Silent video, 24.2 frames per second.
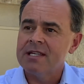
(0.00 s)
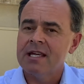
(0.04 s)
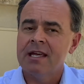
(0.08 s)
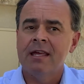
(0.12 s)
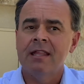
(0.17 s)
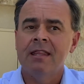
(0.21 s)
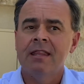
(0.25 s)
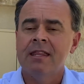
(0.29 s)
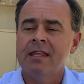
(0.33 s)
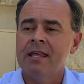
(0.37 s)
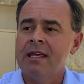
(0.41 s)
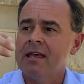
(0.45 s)

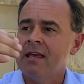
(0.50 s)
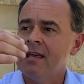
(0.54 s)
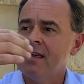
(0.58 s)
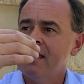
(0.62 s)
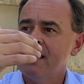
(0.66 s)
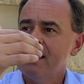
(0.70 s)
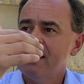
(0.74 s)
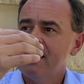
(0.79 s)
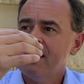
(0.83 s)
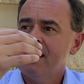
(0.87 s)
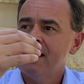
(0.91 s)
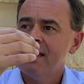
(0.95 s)
and
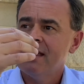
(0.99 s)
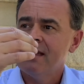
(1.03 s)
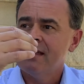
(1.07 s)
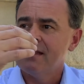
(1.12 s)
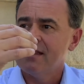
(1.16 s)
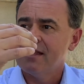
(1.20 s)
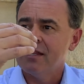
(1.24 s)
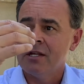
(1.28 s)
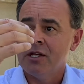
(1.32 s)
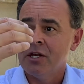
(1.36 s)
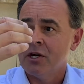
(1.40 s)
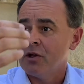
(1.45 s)

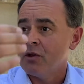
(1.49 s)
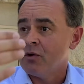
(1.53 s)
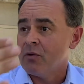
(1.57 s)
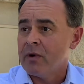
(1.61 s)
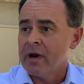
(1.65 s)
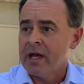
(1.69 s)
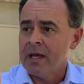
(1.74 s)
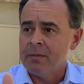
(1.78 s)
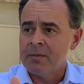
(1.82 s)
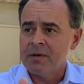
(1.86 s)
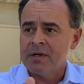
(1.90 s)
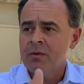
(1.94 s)

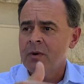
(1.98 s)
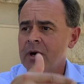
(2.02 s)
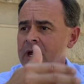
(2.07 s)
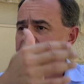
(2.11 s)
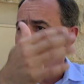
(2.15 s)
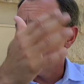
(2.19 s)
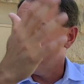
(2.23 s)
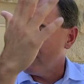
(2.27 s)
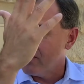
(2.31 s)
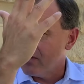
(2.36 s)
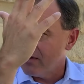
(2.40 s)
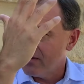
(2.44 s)
the
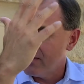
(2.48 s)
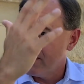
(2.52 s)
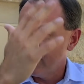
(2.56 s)
whatever.